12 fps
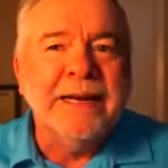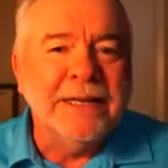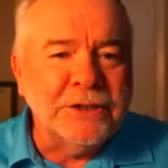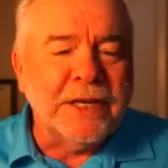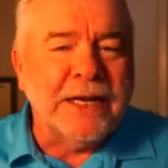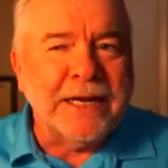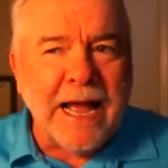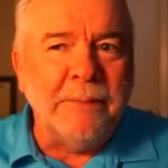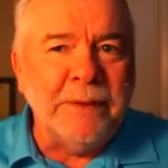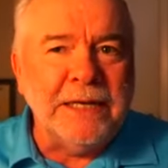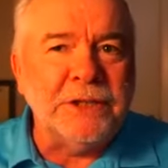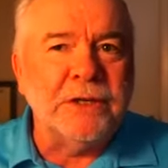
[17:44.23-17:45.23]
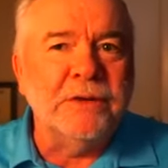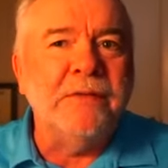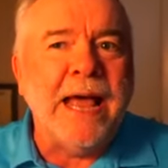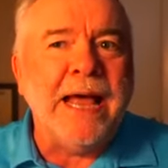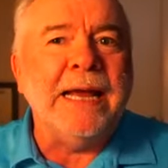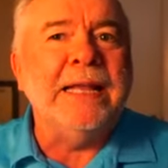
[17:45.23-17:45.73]
It's the yeah. combination of
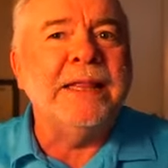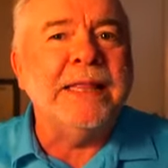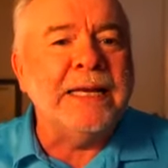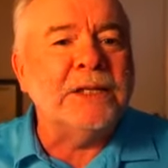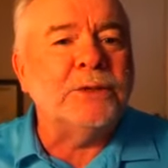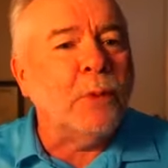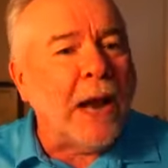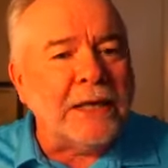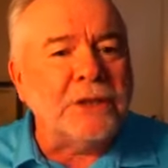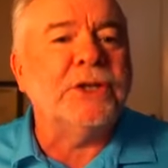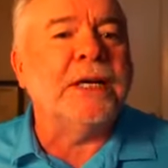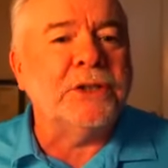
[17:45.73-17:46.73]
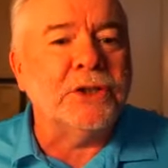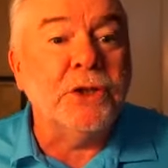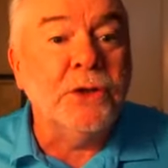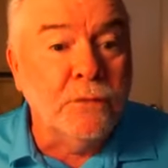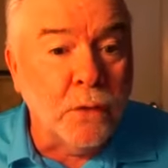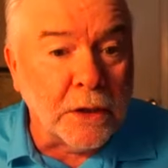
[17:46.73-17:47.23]
that and things, projects that
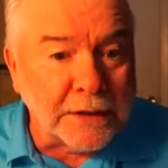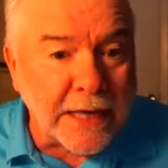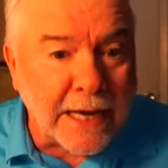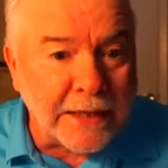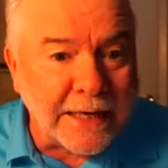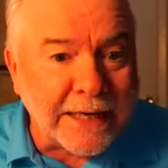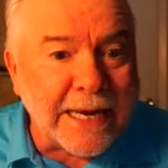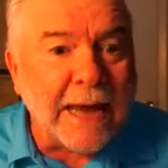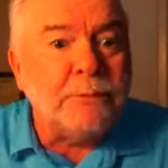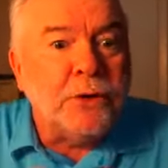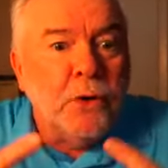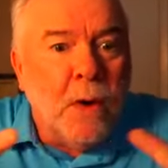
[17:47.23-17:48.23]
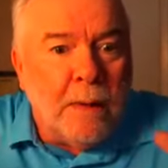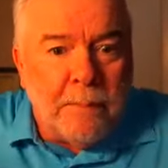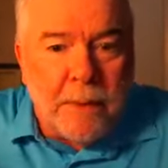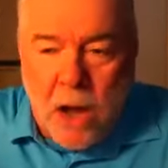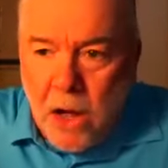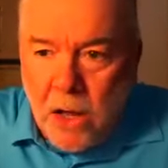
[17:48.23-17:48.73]
you've worked on that kept you
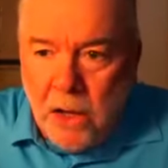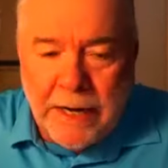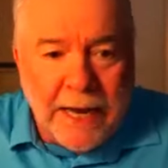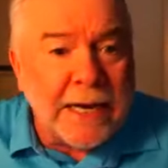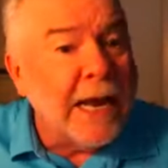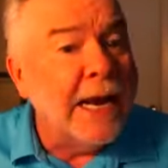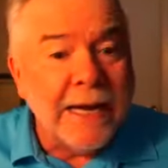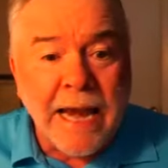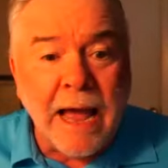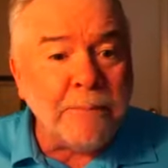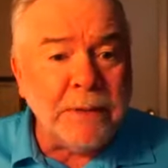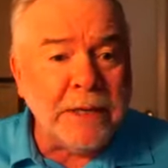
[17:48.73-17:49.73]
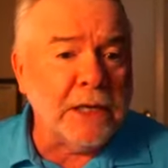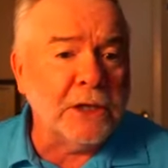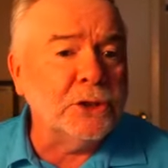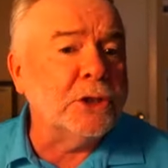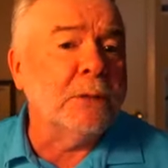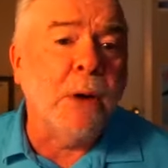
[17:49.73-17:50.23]
up all night, not
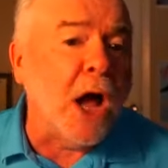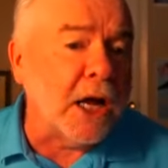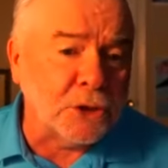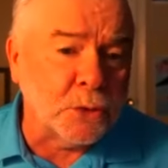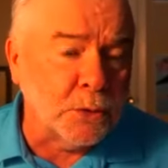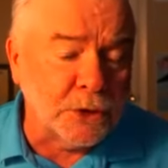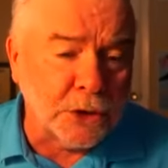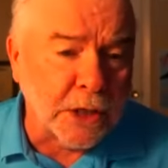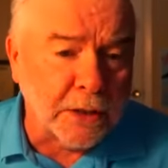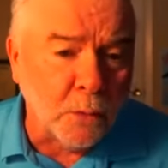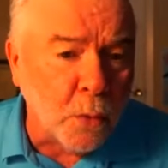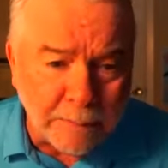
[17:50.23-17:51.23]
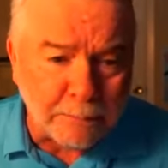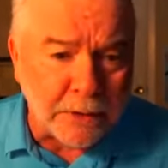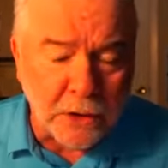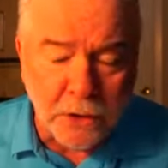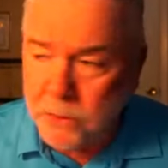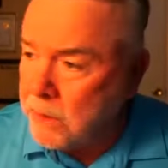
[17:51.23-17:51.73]
because the boss was going to whip
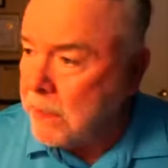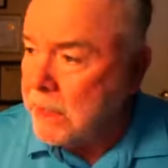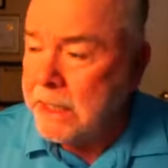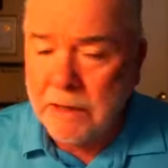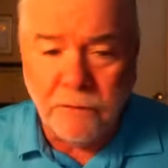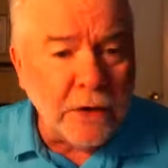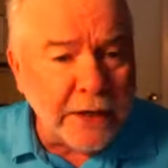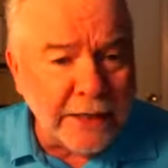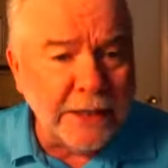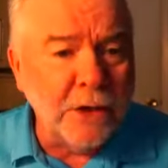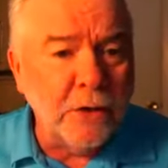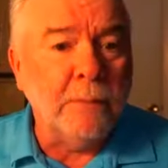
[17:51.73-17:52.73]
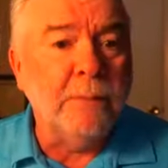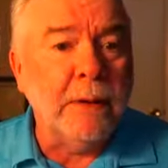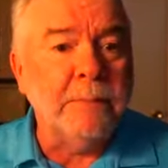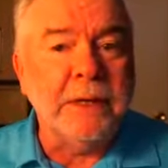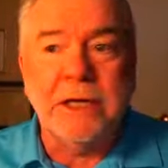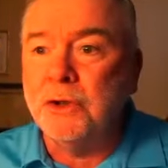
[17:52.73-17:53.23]
you if you didn't do it,
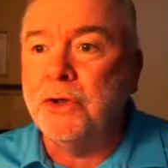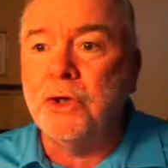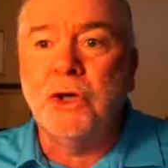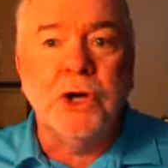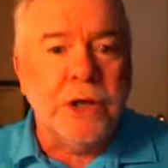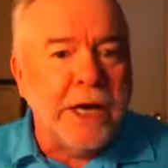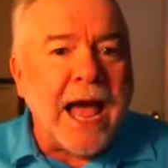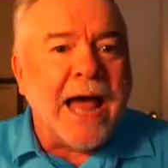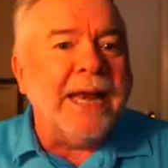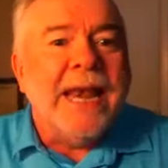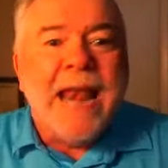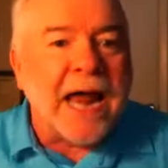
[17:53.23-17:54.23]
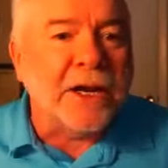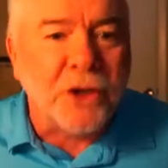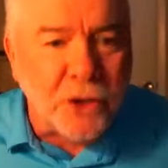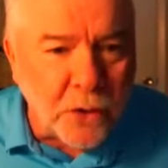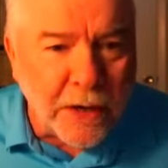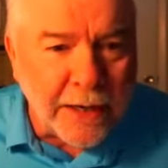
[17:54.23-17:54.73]
but because you could not not
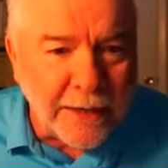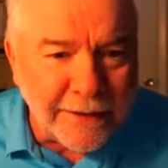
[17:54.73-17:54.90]
do it.